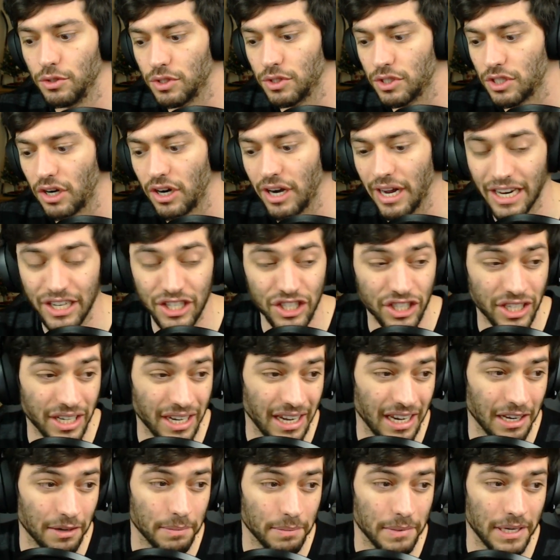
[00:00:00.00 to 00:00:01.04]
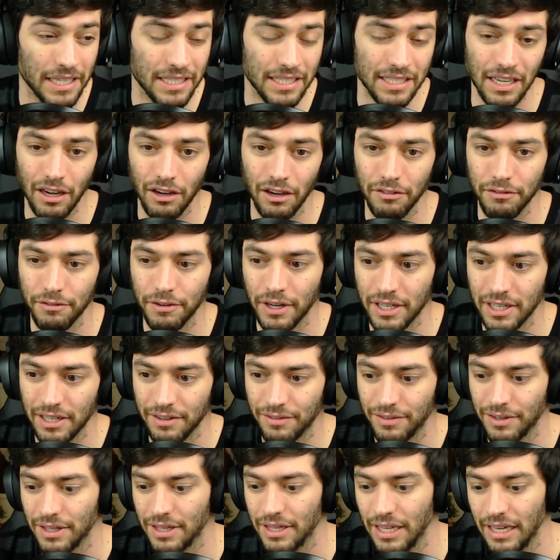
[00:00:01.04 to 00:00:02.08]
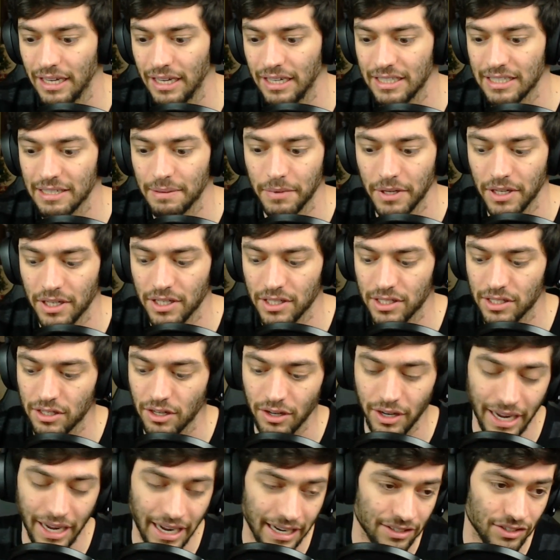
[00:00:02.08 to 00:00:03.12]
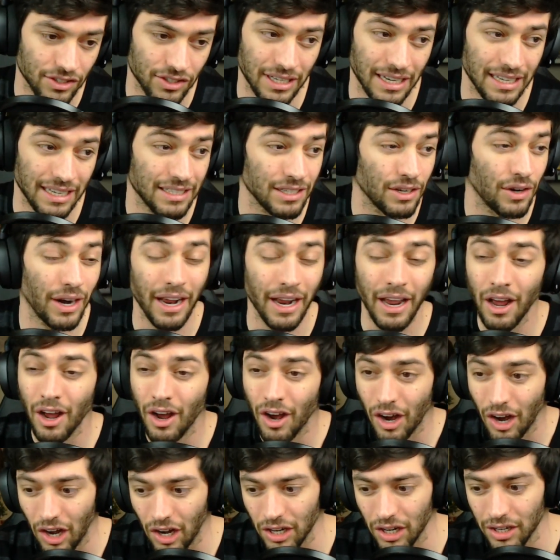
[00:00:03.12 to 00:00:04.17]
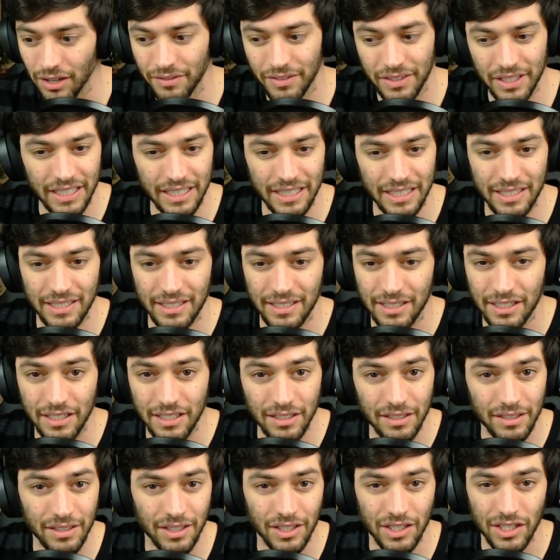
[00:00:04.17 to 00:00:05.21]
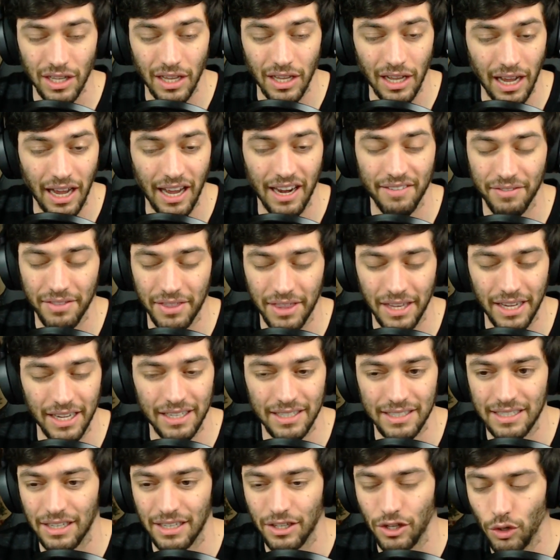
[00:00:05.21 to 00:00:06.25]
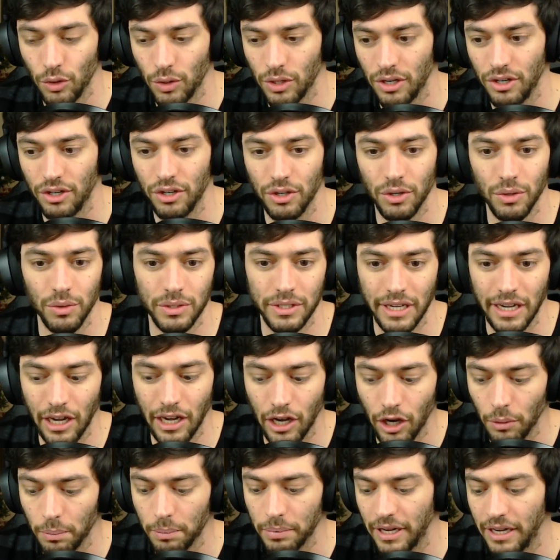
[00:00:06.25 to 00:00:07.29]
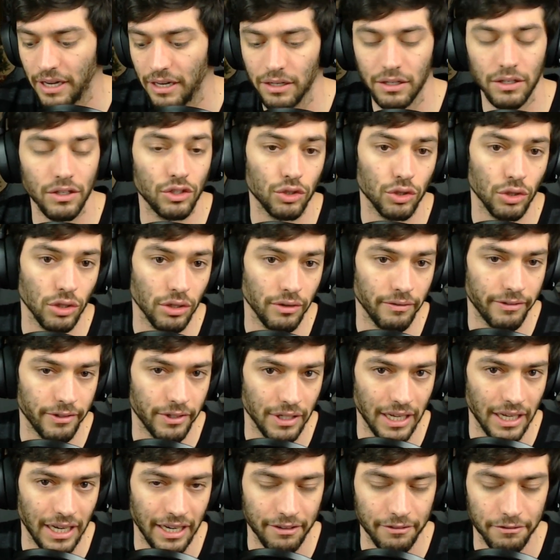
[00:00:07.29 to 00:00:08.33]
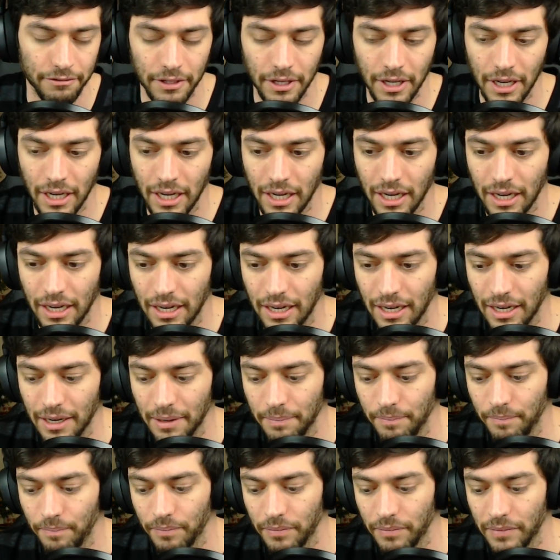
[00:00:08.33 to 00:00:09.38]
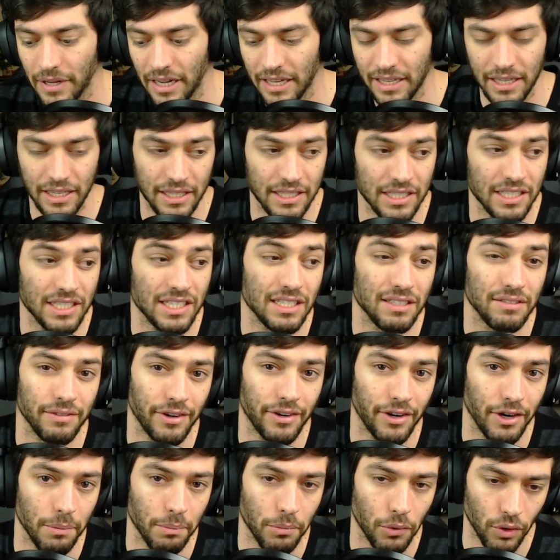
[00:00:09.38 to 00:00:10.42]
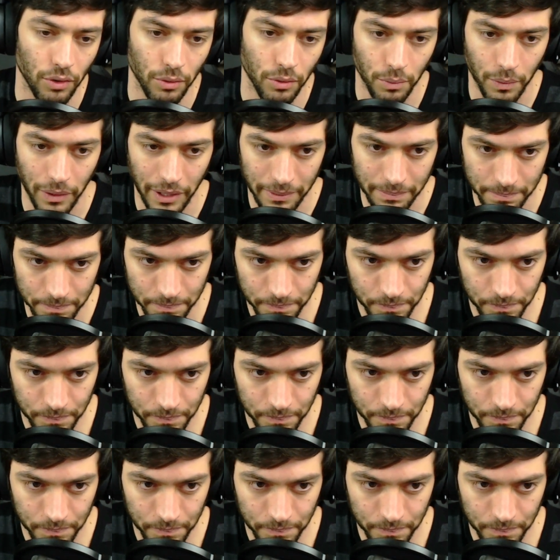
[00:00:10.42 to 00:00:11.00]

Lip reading: start educating myself on different things. I'm going to start exercising, right? All of these, there's a lot of things that you can do to help gain control of your life. I think this is a very important one.